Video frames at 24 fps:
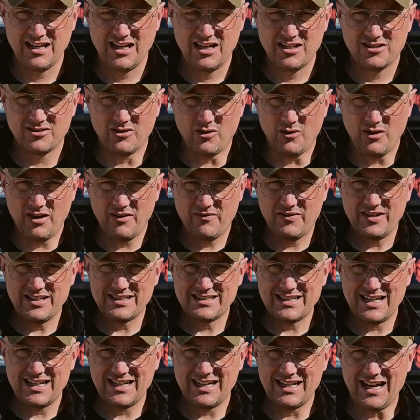So if it's
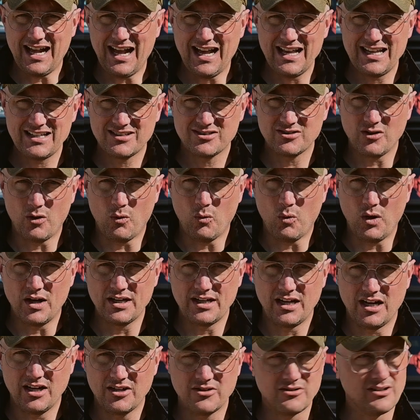set at ISO
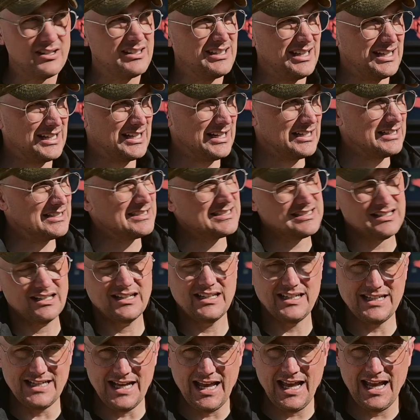100, like on a
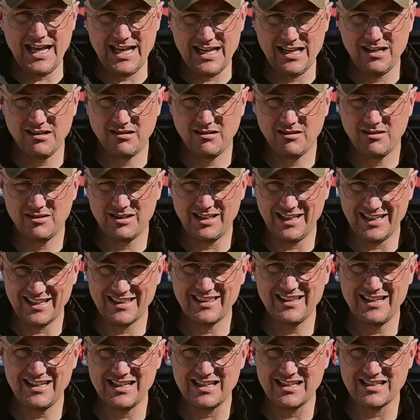sunny day like
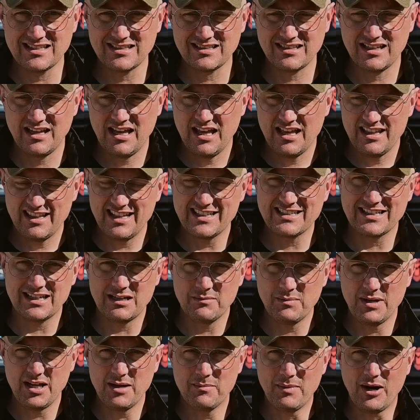this, that's going to
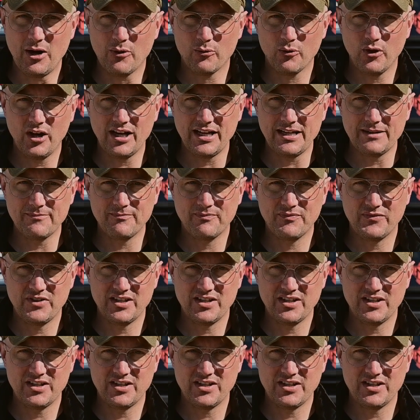be about right.